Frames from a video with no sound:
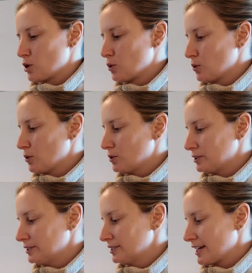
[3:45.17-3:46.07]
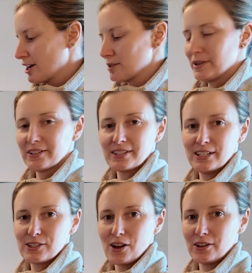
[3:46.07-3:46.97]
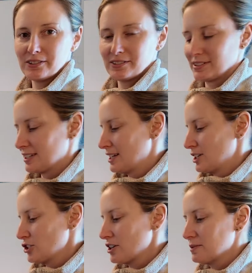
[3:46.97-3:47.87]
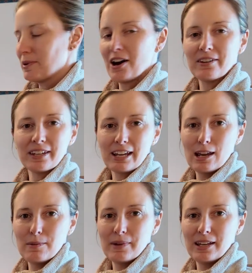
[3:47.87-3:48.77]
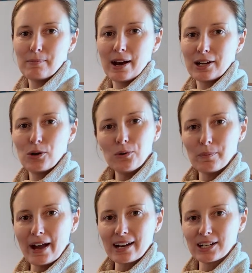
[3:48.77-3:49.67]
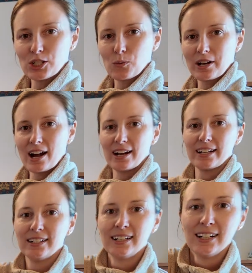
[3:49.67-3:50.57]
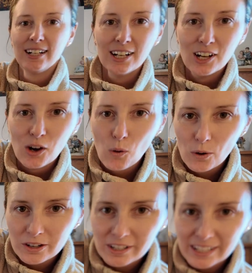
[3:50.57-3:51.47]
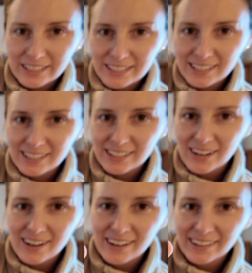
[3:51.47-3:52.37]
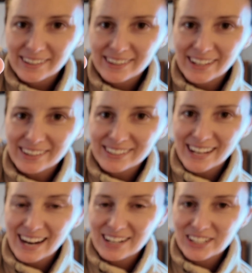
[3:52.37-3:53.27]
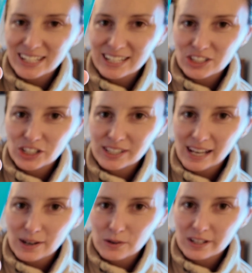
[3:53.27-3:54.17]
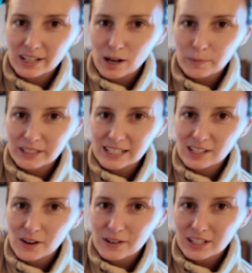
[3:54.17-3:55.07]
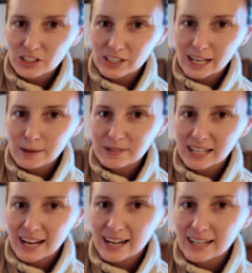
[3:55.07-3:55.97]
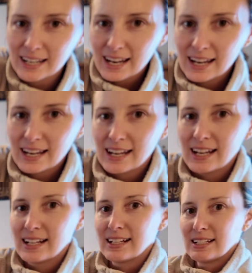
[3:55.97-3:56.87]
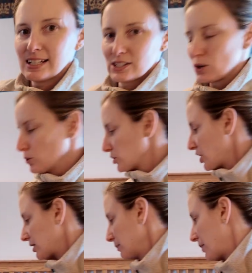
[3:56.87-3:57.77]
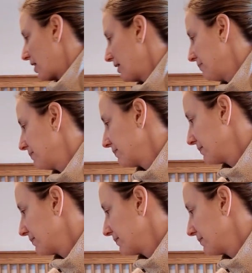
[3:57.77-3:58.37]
cool caramel sea salt chocolate bar that came in my cool package when I ordered it the other day. Actually, I ordered it a couple days ago and it just came today. And that's a cool chocolate bar.